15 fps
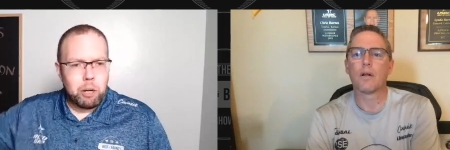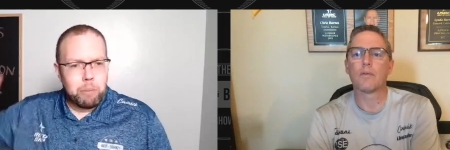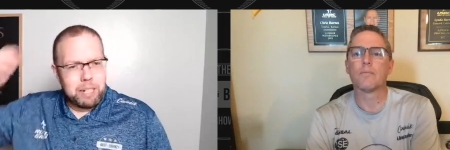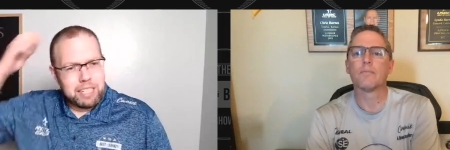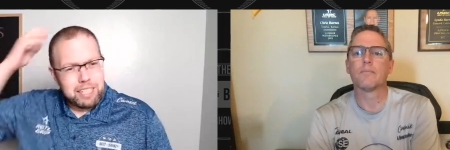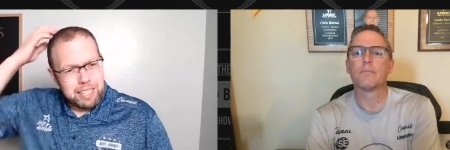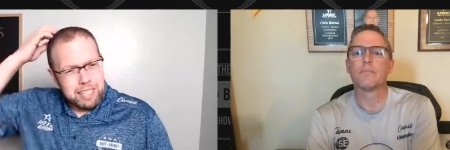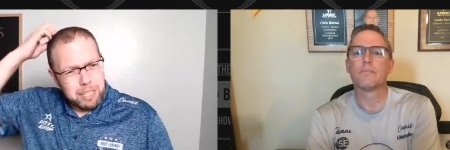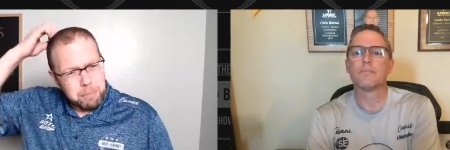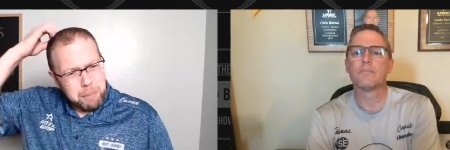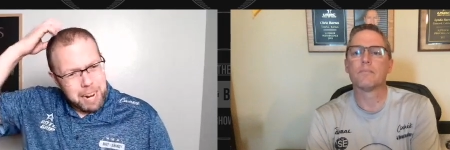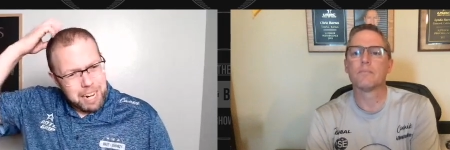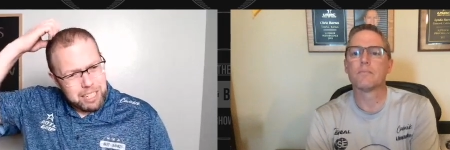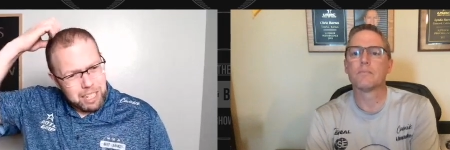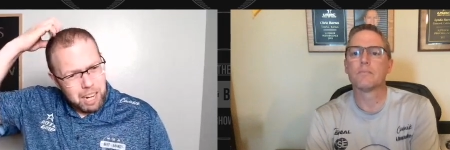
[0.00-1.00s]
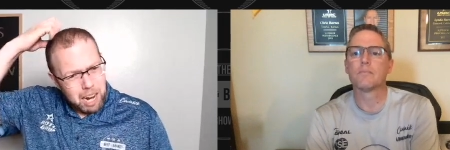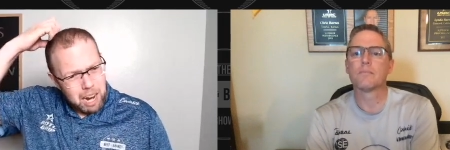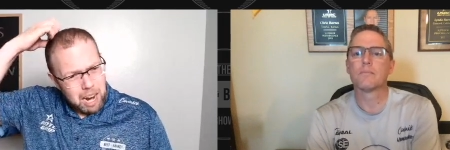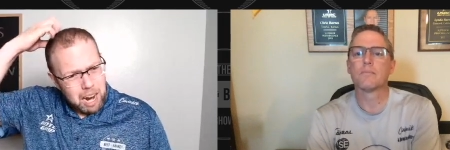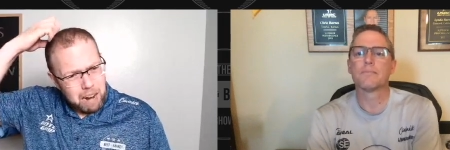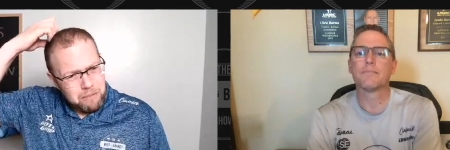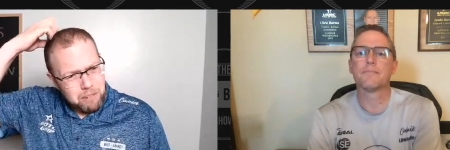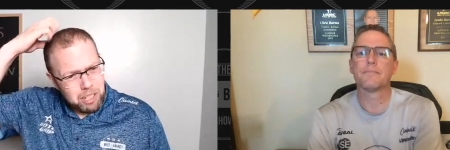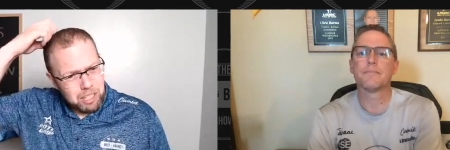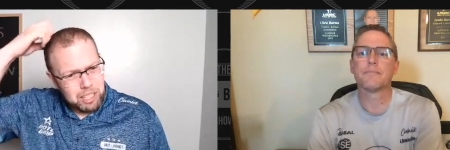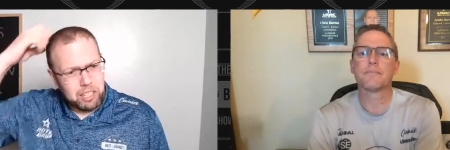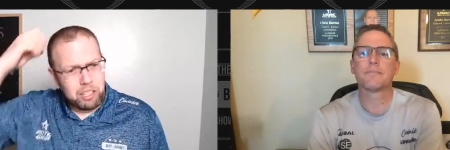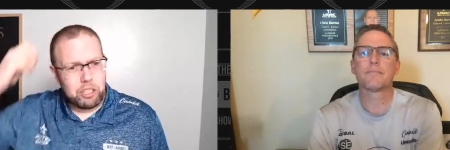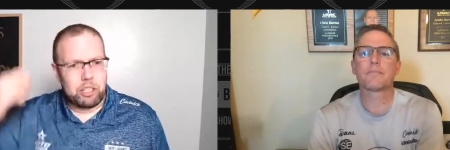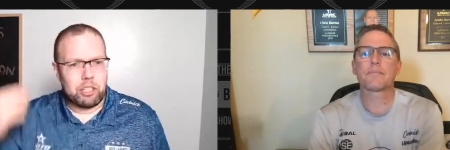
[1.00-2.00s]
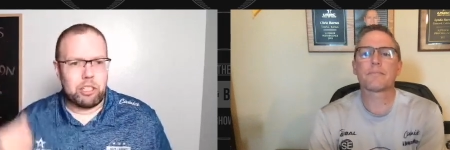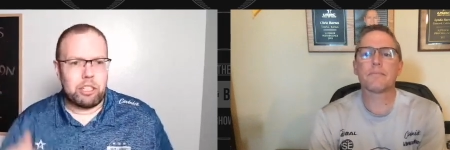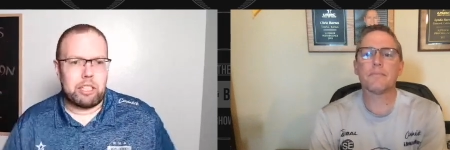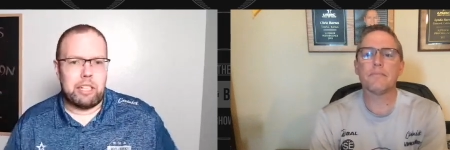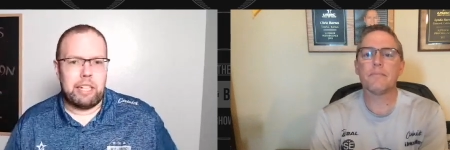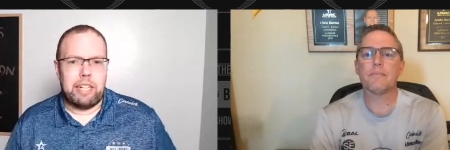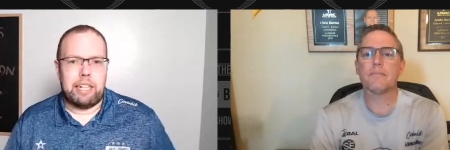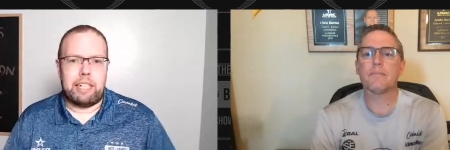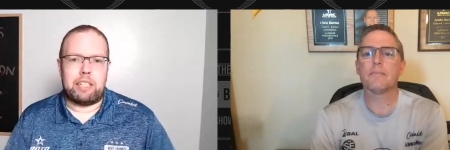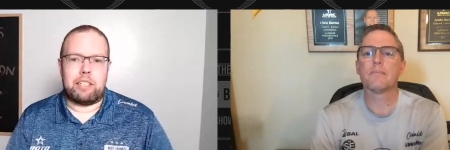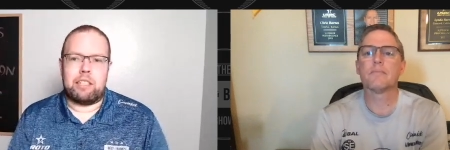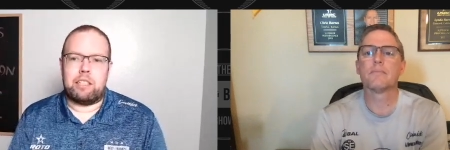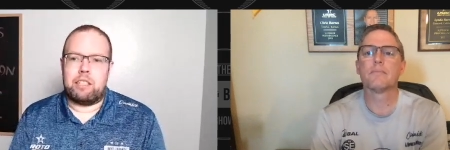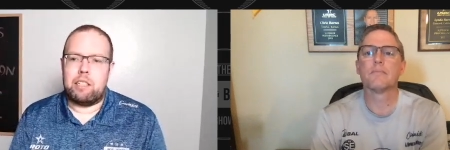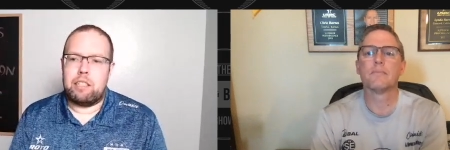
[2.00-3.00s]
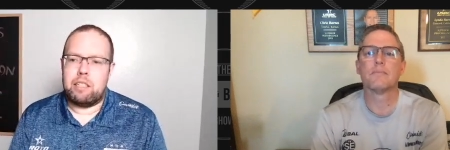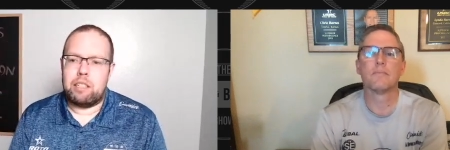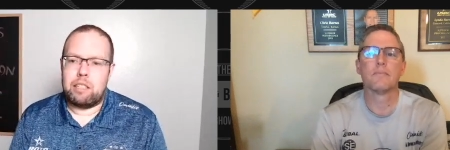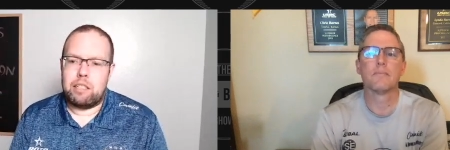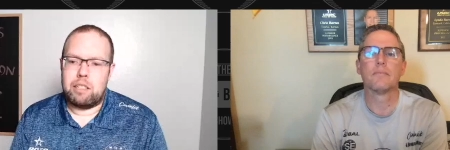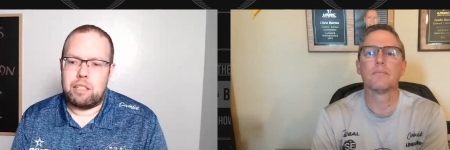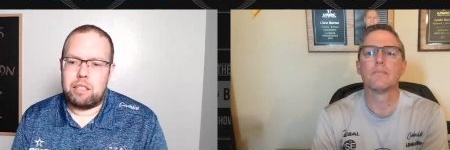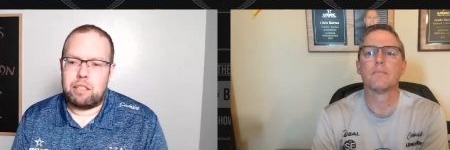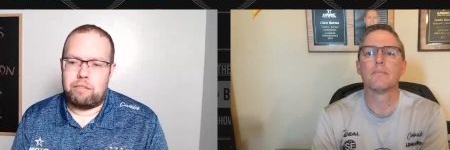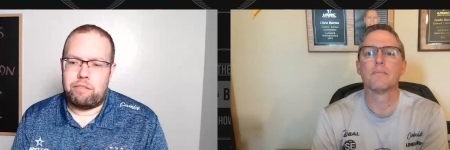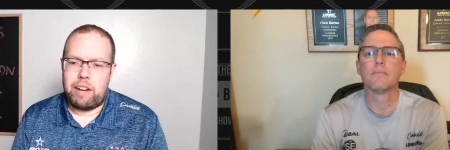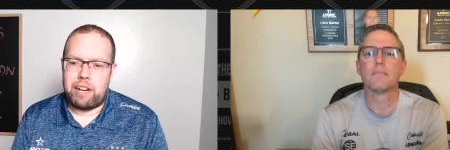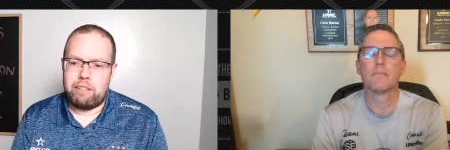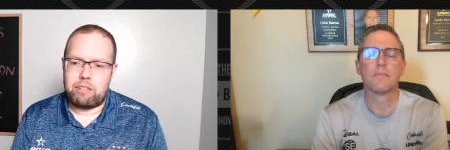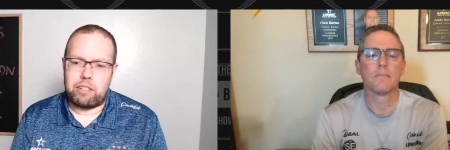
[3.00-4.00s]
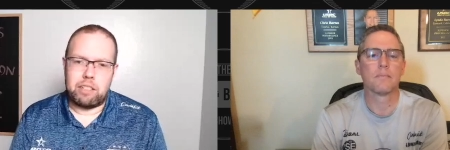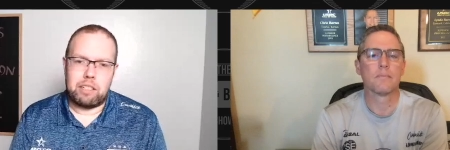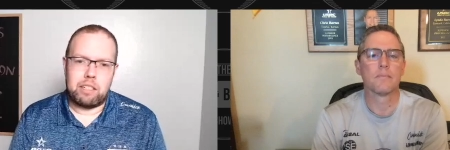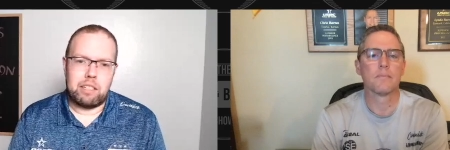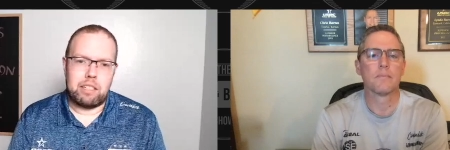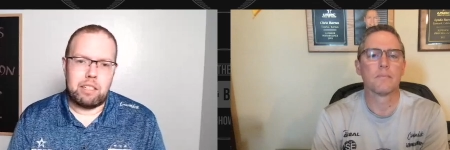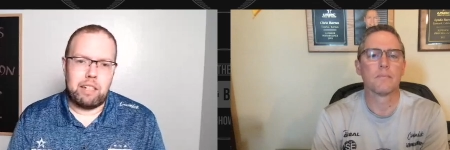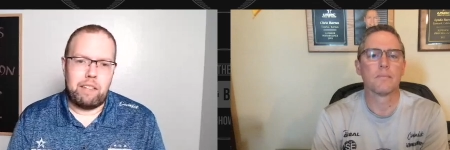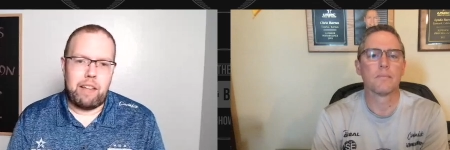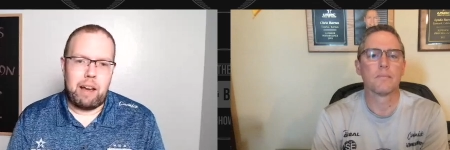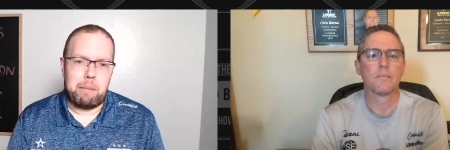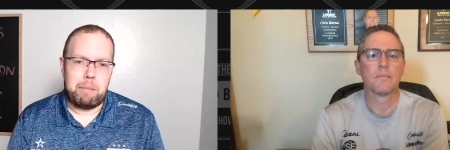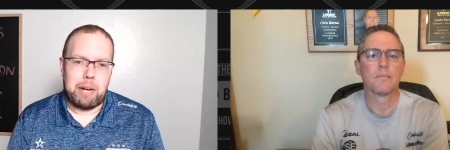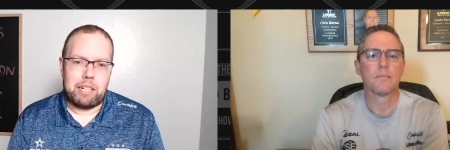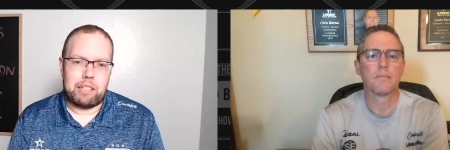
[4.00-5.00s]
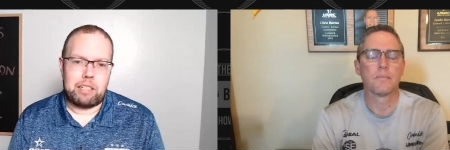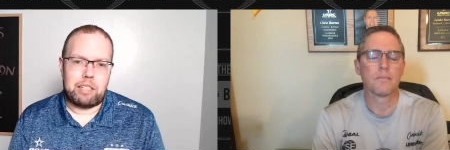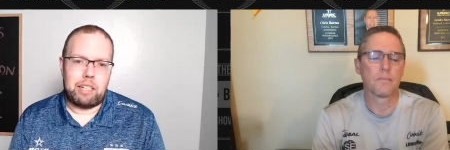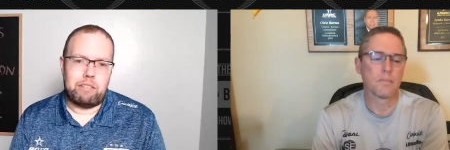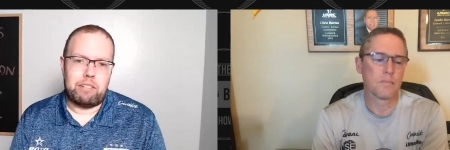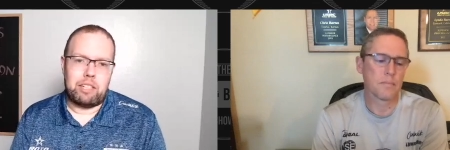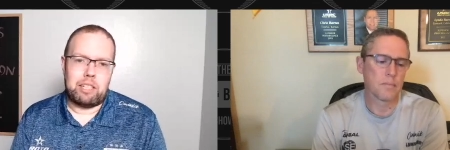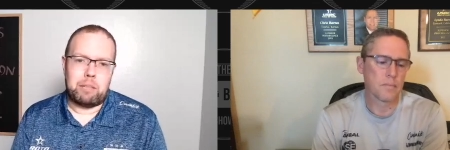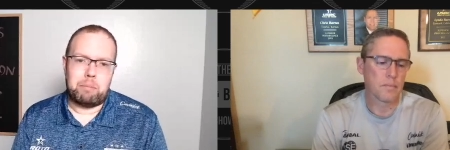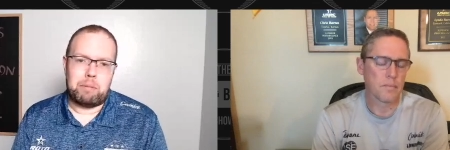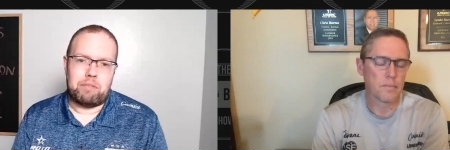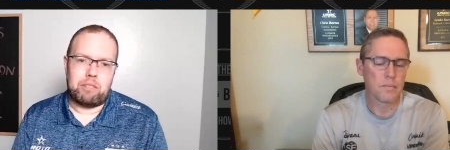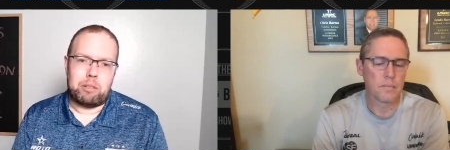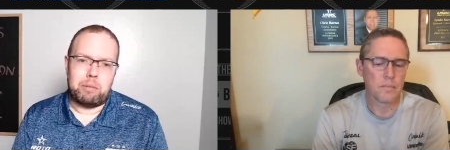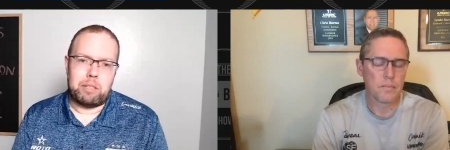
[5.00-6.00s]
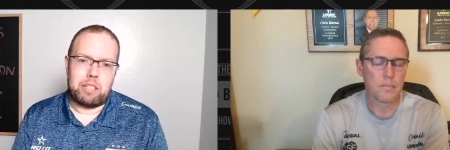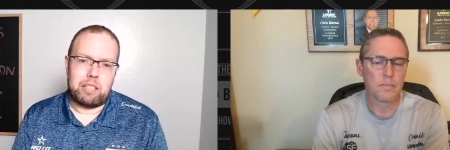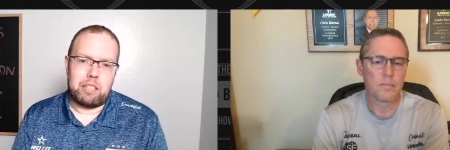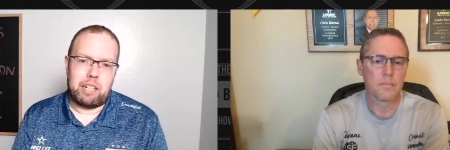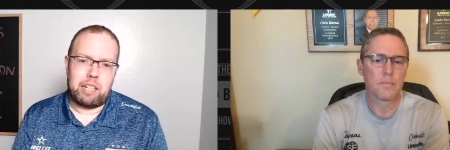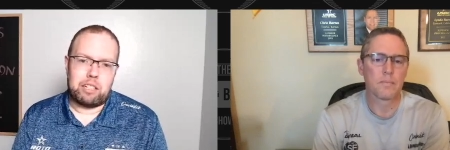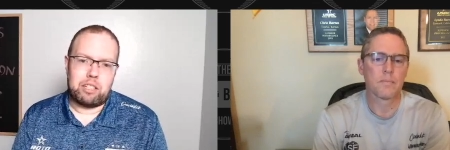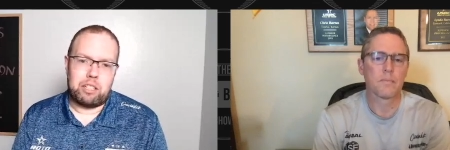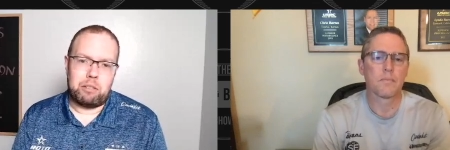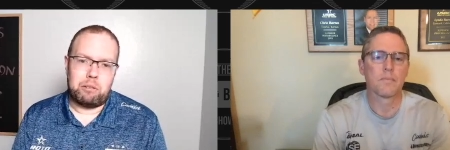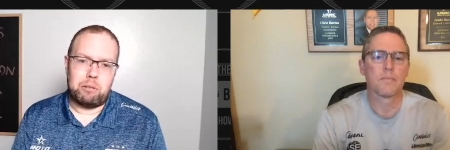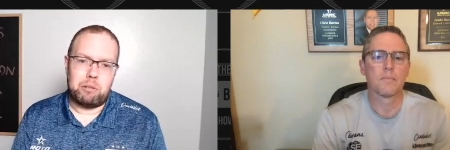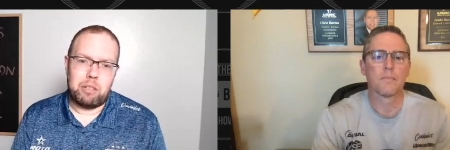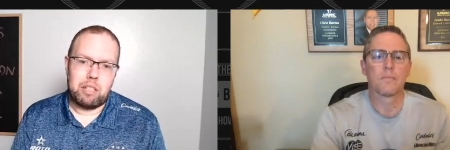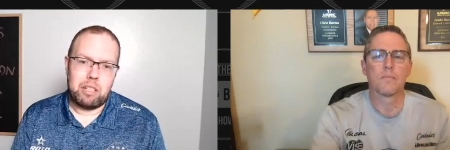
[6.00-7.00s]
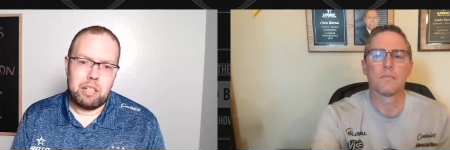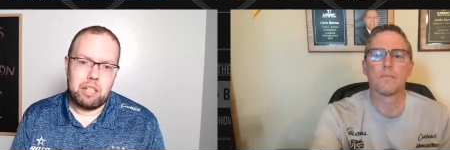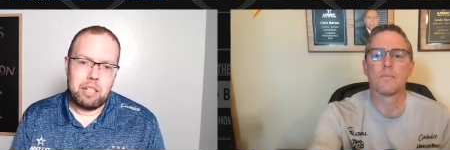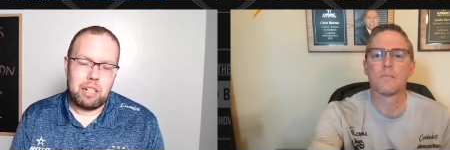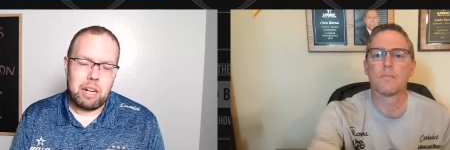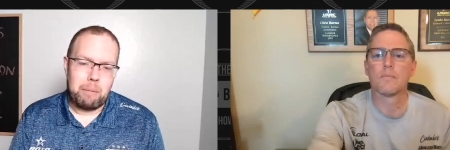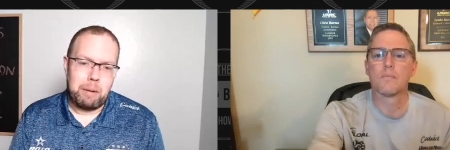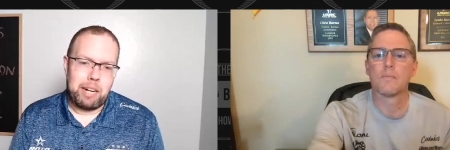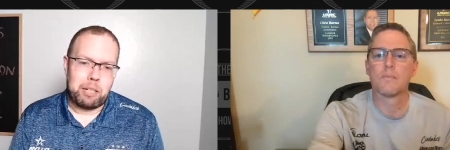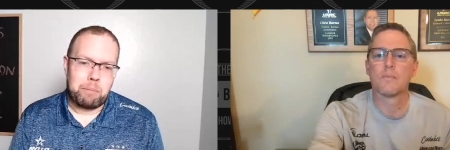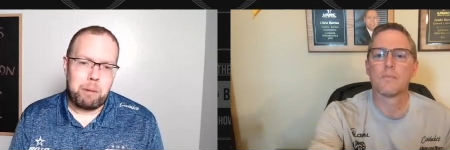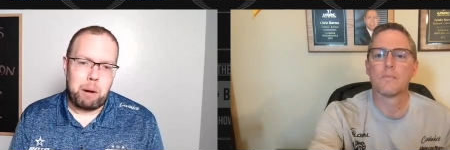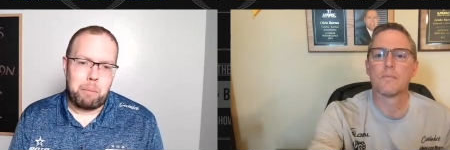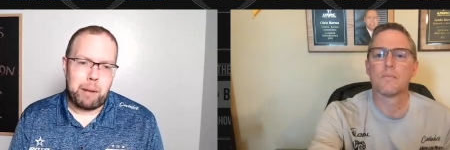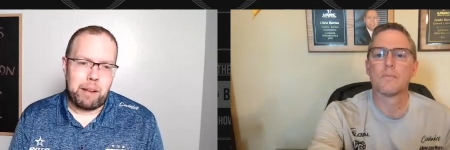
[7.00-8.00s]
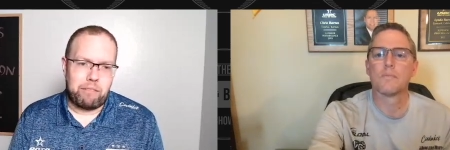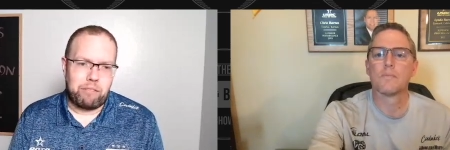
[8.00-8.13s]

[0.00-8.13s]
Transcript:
Speaker 1: coming into this match, I, am really not sure that he isn't the favorite in that match, given his performance in the last two. I mean, it's probably a